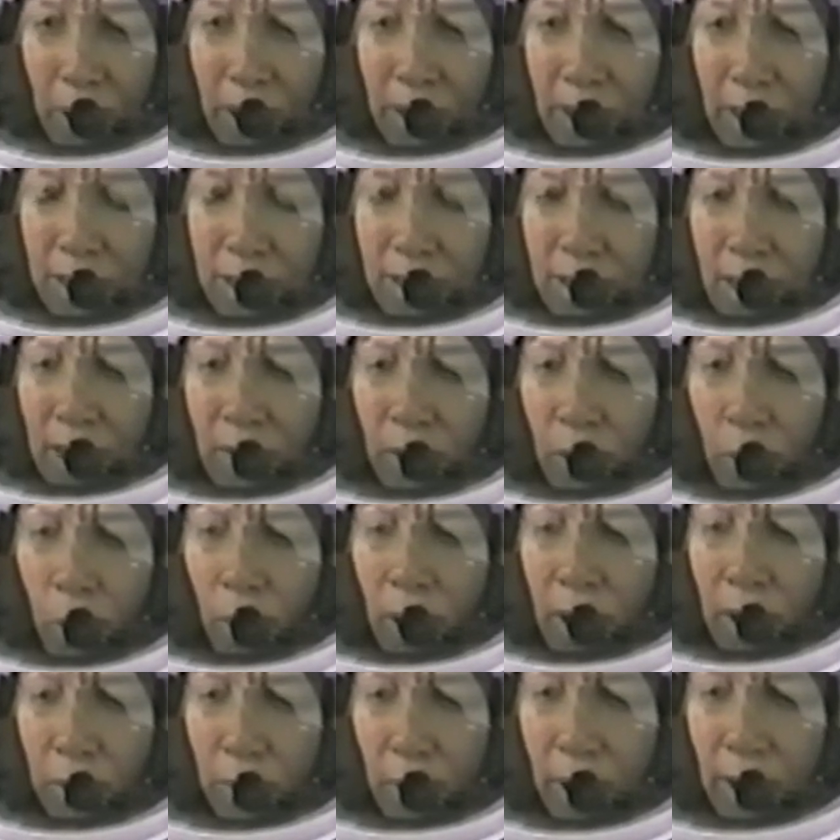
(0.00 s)
Pinion
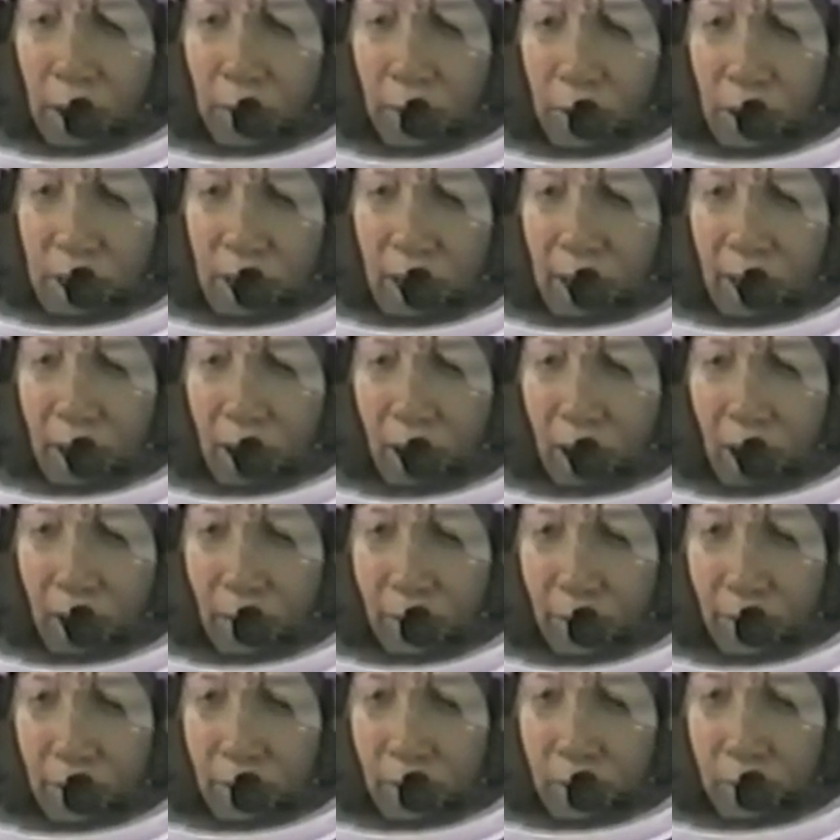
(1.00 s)
7-1, ready for
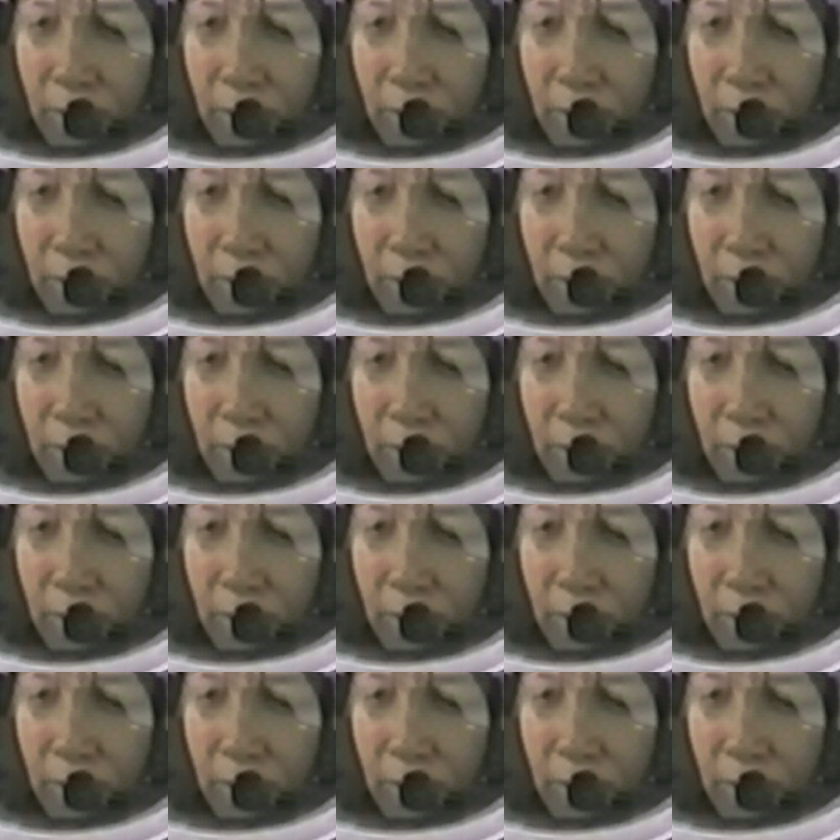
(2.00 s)
takeoff.